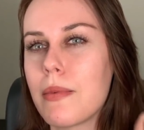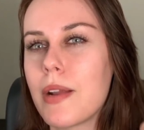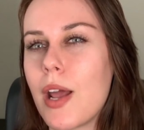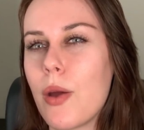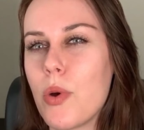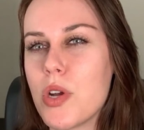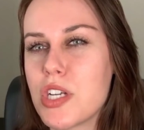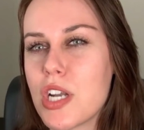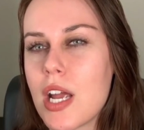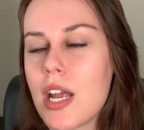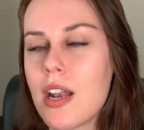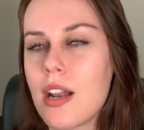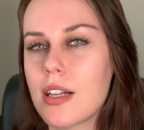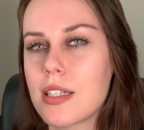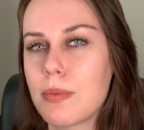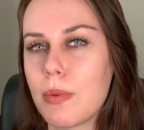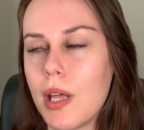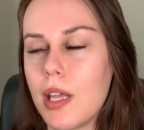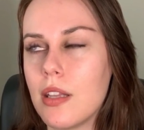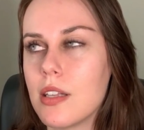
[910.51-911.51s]
and I wish I had
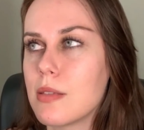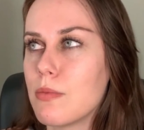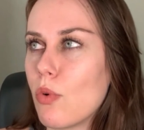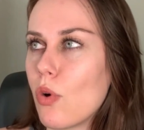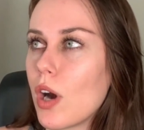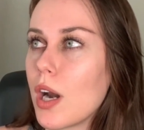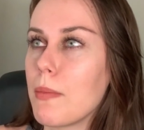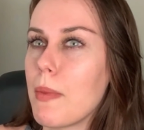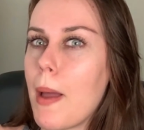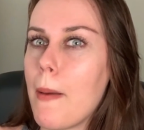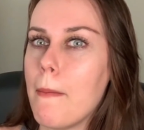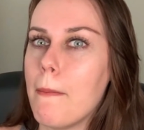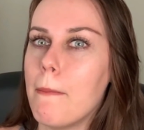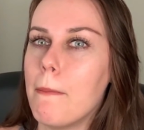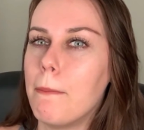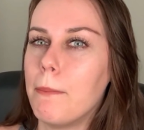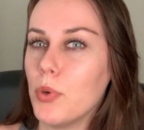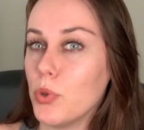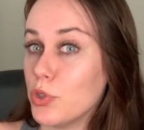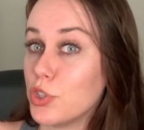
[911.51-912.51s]
explained this more in my
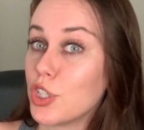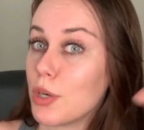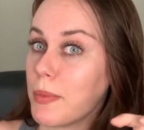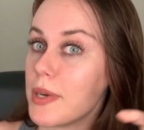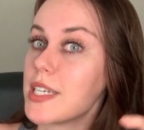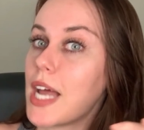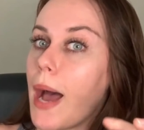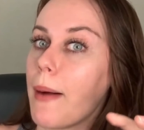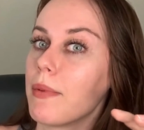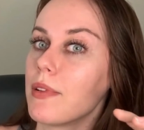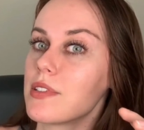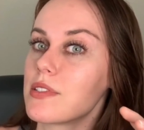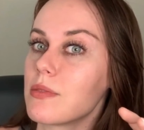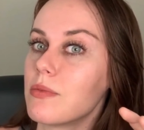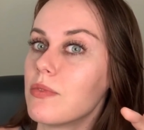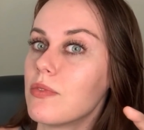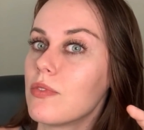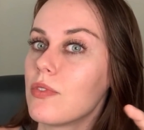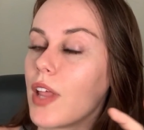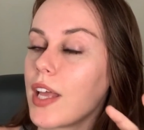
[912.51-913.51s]
boost your metabolism,